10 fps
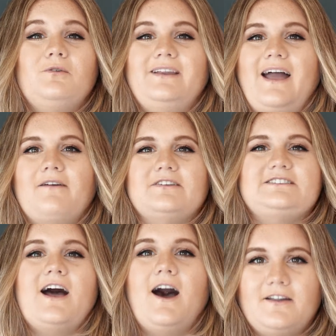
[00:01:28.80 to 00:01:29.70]
going to have a
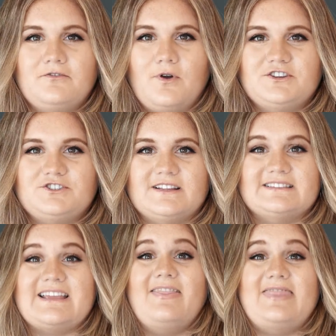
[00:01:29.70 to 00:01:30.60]
ton of
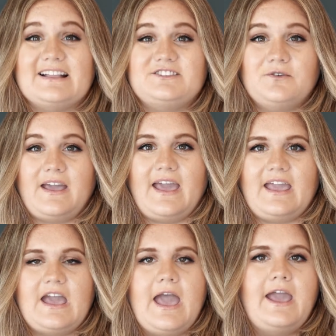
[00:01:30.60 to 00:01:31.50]
questions, and that's
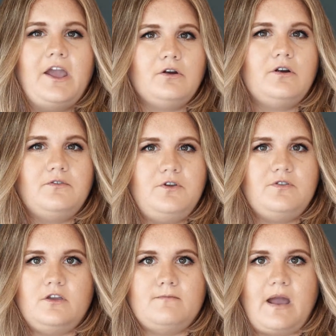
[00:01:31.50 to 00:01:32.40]
okay. Here are a few
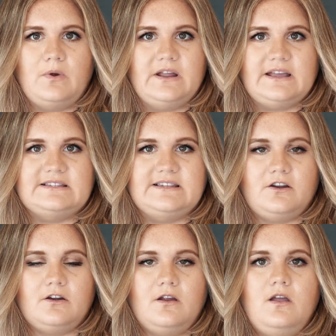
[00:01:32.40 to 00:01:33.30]
that you might want to
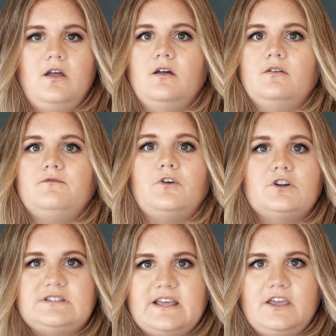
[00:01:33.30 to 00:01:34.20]
consider.
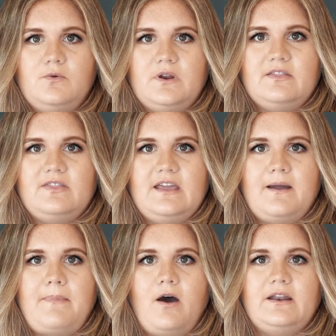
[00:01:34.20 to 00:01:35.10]
First thing you want to
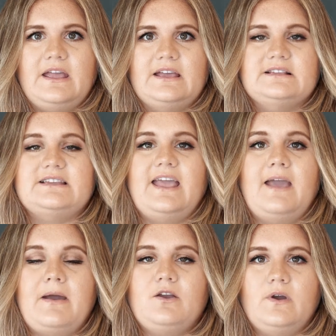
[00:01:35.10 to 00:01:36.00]
think about is,
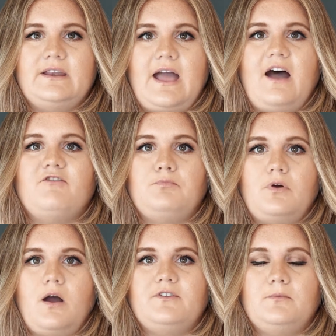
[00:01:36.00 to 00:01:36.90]
am I going to have
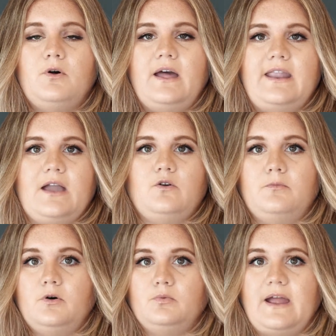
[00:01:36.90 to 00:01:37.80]
profitable and
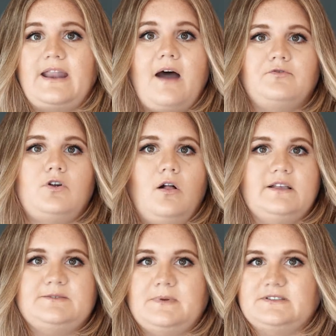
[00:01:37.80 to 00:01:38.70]
equitable rent after
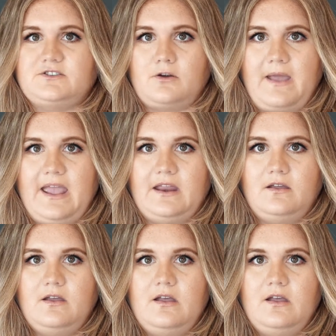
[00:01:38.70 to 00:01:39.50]
all expenses are paid?